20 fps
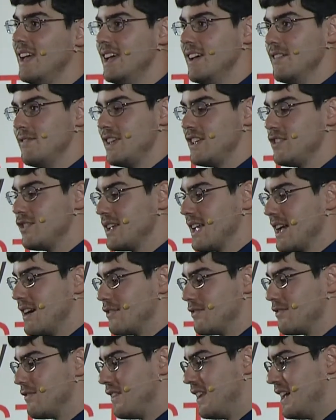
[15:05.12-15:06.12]
figuring out
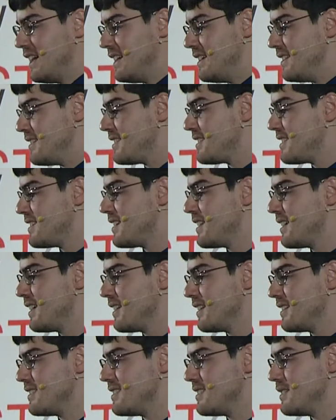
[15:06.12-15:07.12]
flights.
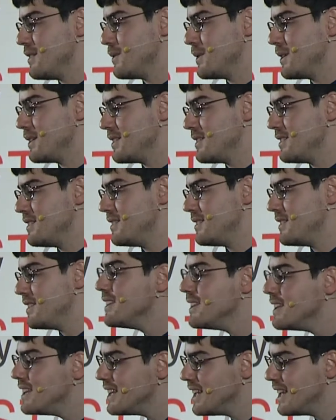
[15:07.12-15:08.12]
Let's see what.
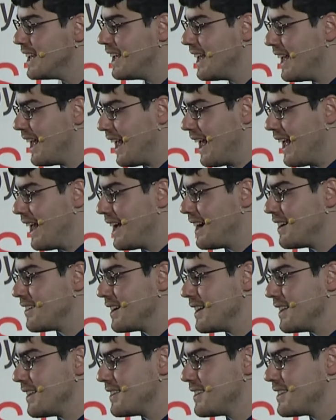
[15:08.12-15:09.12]
All
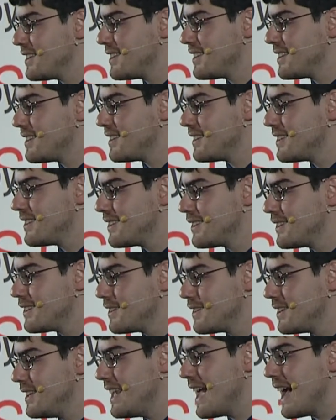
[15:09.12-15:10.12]
right,
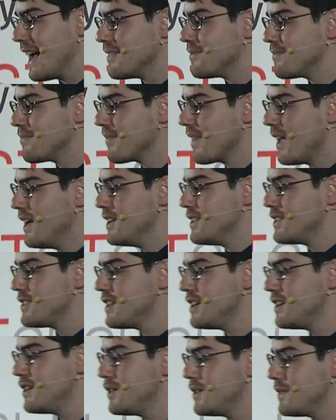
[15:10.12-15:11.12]
yeah.
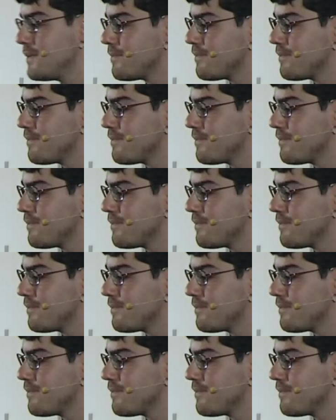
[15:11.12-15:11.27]
So,